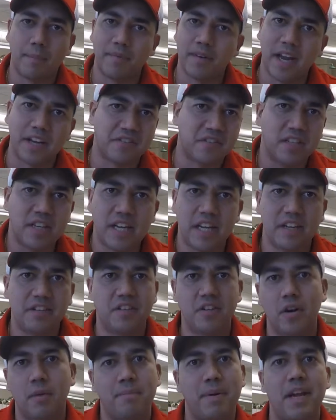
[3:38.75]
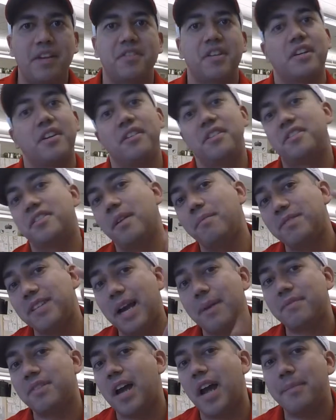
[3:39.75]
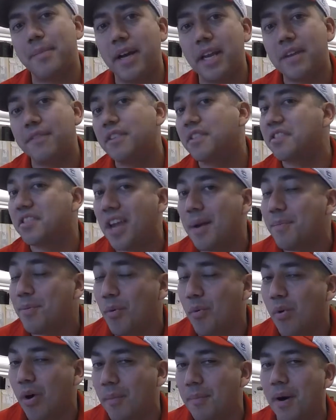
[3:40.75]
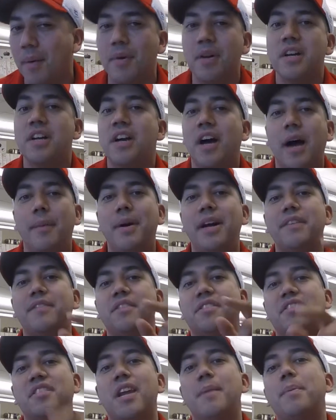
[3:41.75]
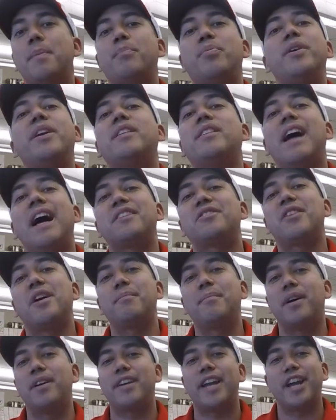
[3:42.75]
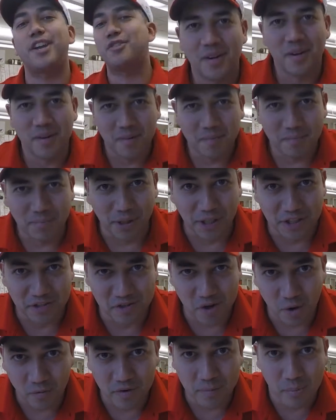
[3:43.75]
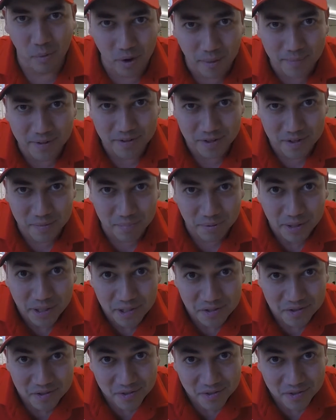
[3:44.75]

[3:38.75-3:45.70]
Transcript: nice and easy or basic, and sometimes I might even skip a warm-up. I might even skip a pre-class on Monday. Please don't report me to the police.